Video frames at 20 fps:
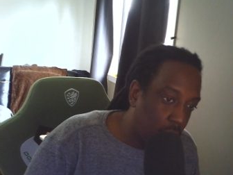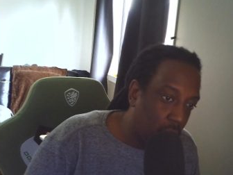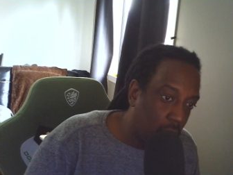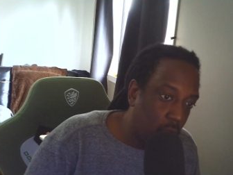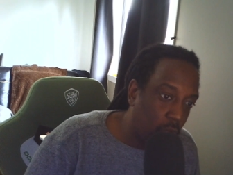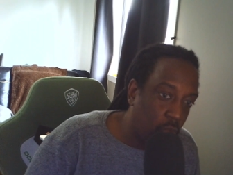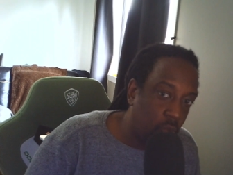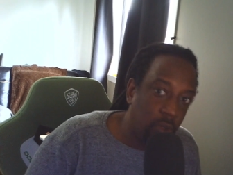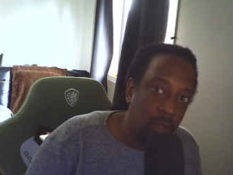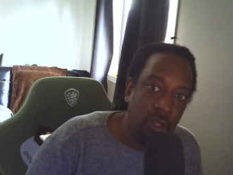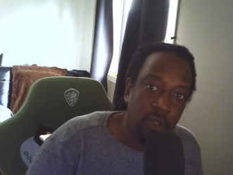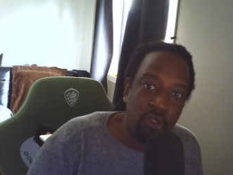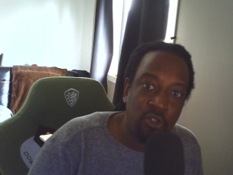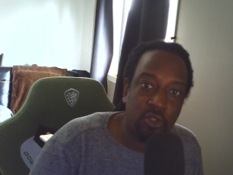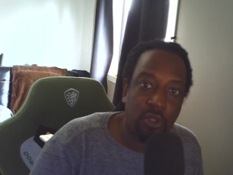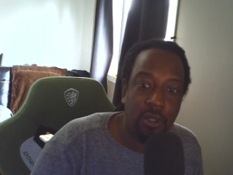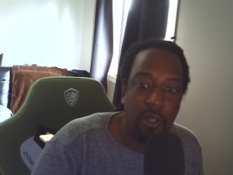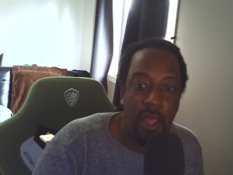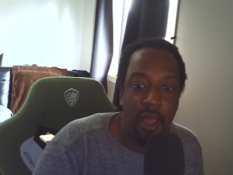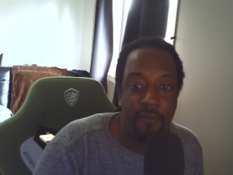we're
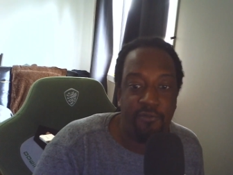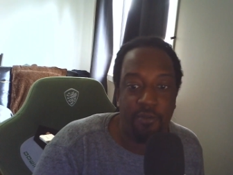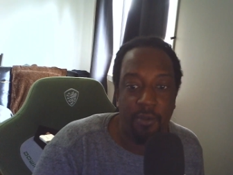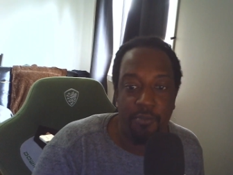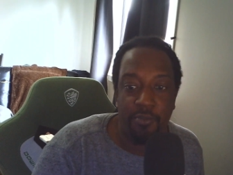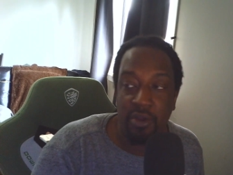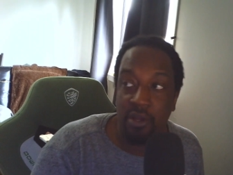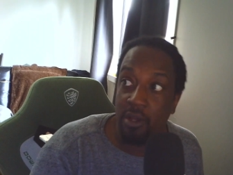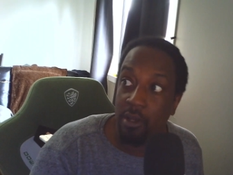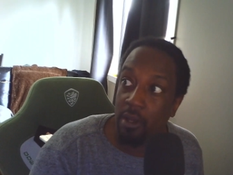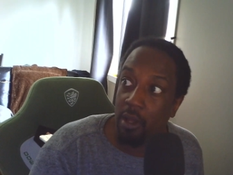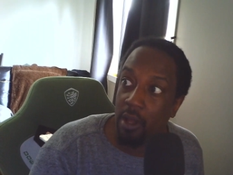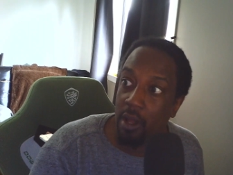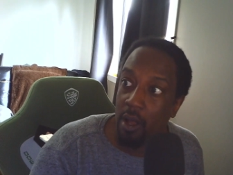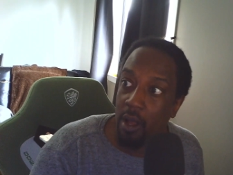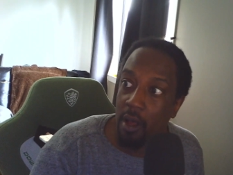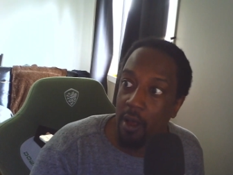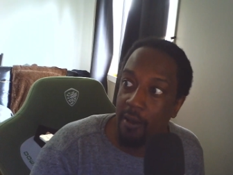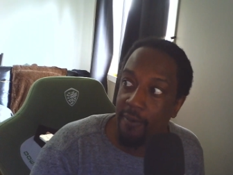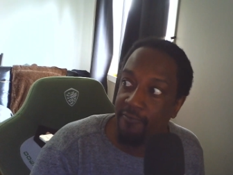just gonna have to bring
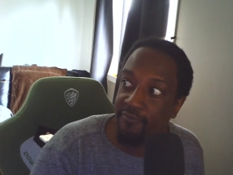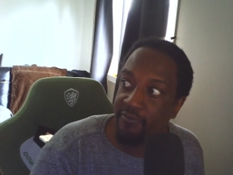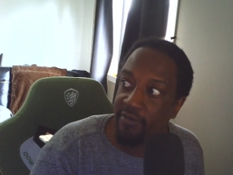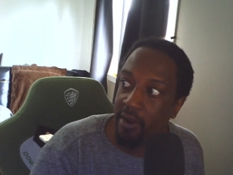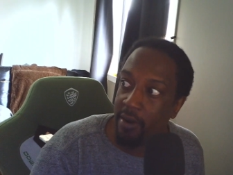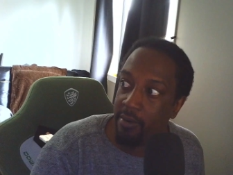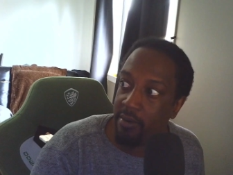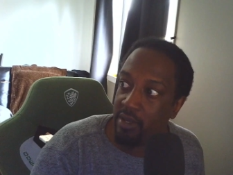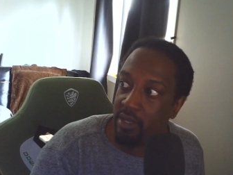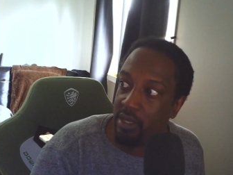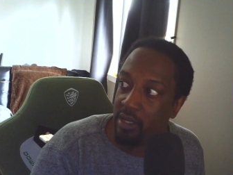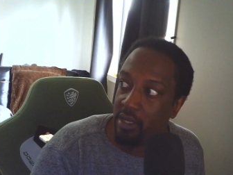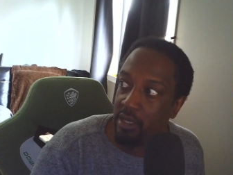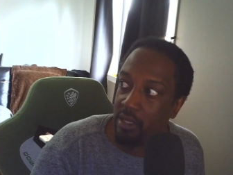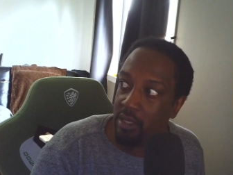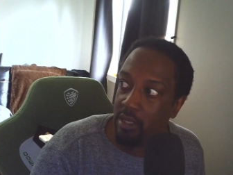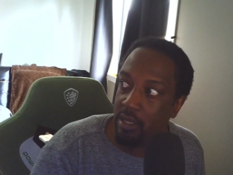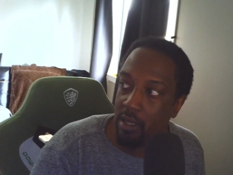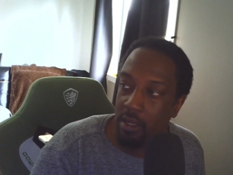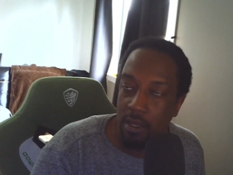a
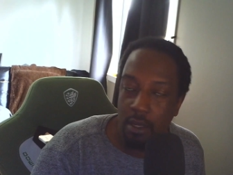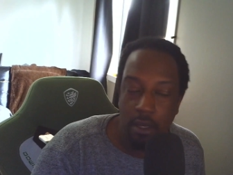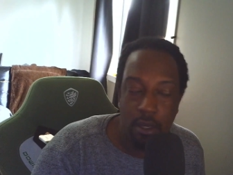very